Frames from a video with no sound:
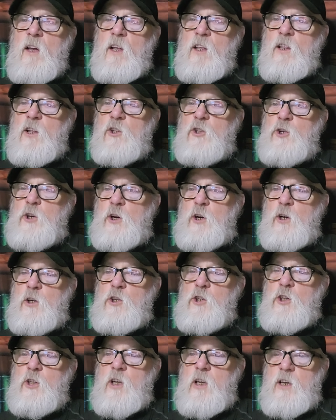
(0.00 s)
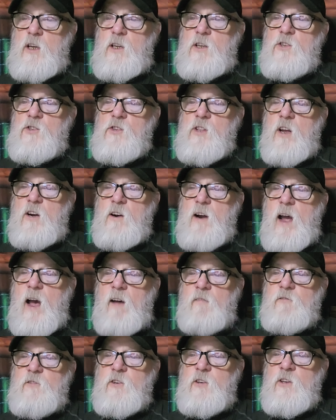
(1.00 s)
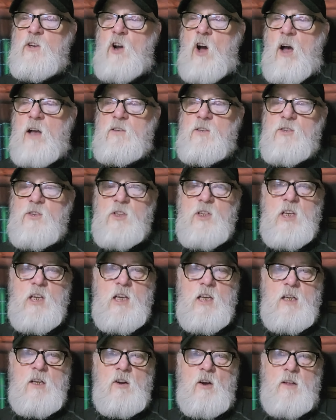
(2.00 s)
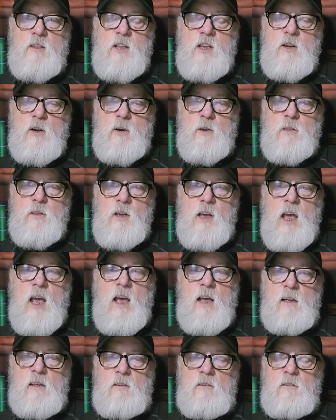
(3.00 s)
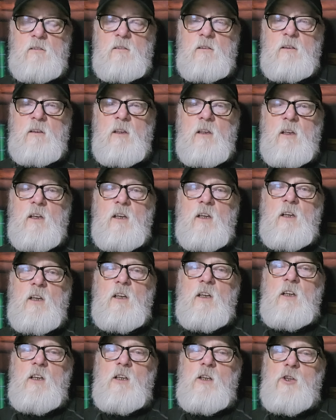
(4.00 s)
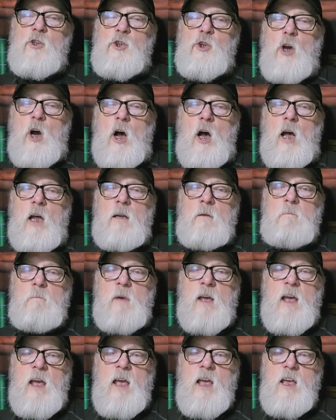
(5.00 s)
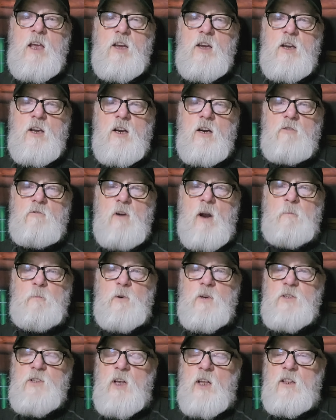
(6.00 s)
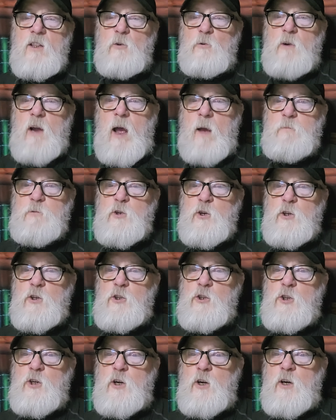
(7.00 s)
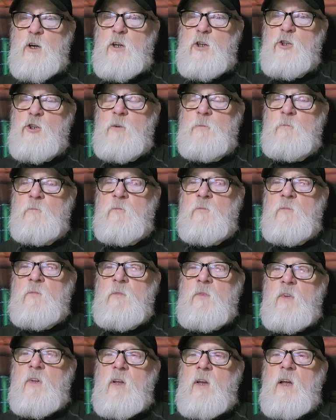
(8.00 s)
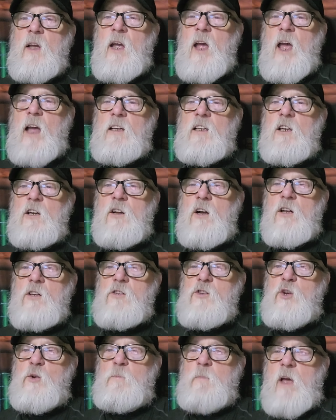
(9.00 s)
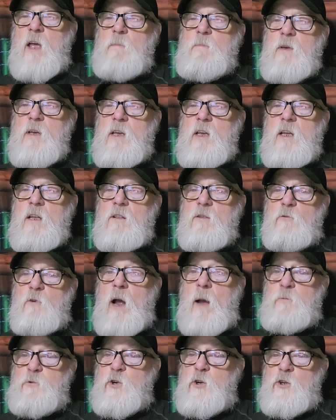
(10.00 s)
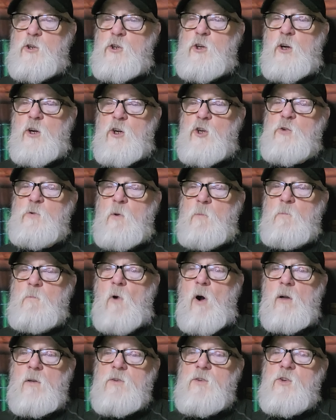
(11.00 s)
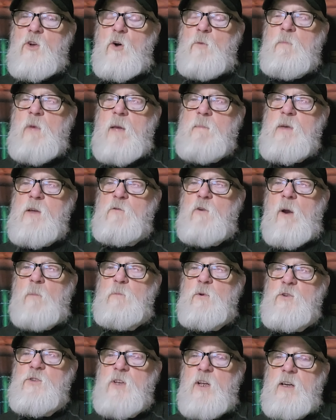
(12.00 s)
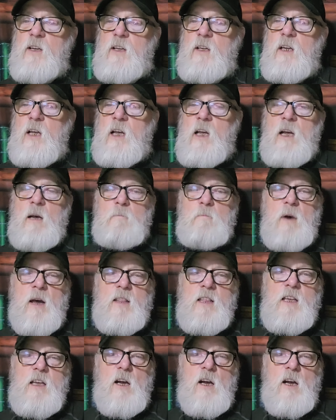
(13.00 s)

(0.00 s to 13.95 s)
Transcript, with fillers: The church is thereafter not seen on the earth again. John may here represent the raptured church, and it also may be the raptured church also may be represented by the